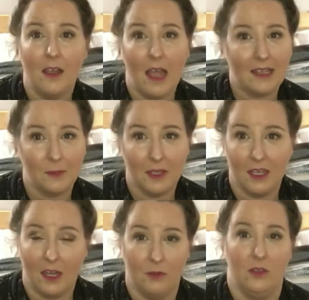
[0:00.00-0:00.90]
At the
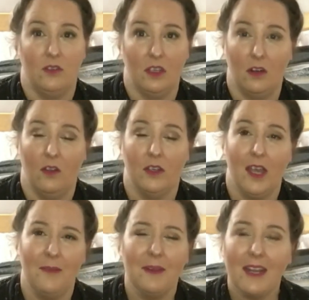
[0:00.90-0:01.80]
beginning I was using it all the
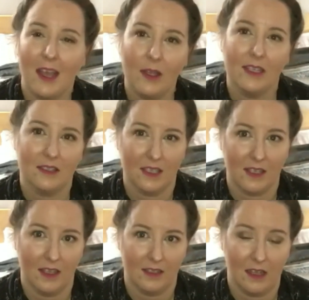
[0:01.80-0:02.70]
time. Now I can say
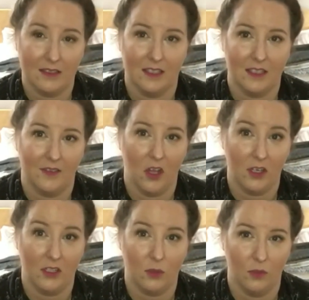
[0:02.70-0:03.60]
that since I've gotten
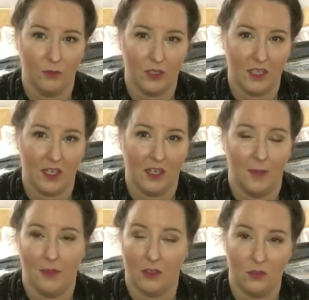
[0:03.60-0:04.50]
into a routine,
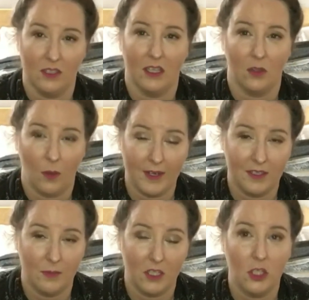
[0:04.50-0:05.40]
I'm not using it quite
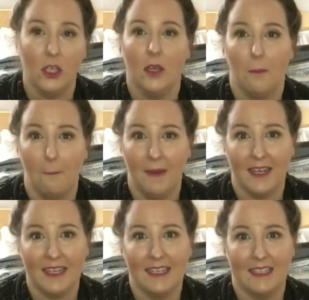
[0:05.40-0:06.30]
as much,
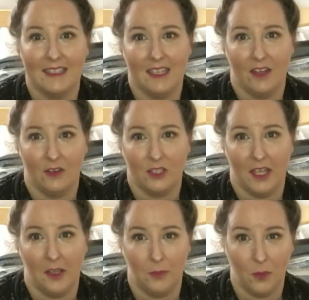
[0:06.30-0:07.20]
but it is there to
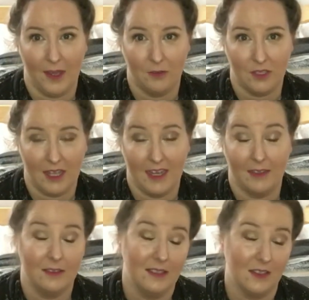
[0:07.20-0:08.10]
help you out, and
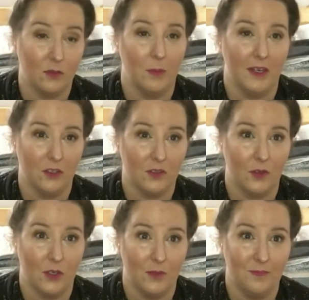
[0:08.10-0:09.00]
it sets reminders for
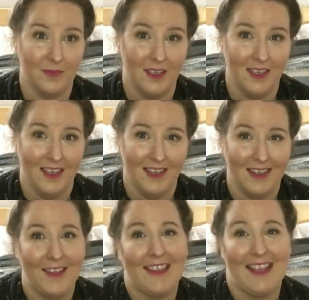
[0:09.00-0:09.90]
you.
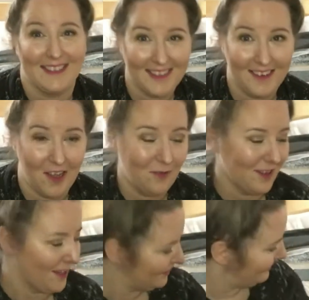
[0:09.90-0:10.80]
Now I can't sign off
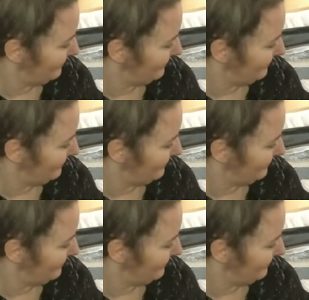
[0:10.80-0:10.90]
without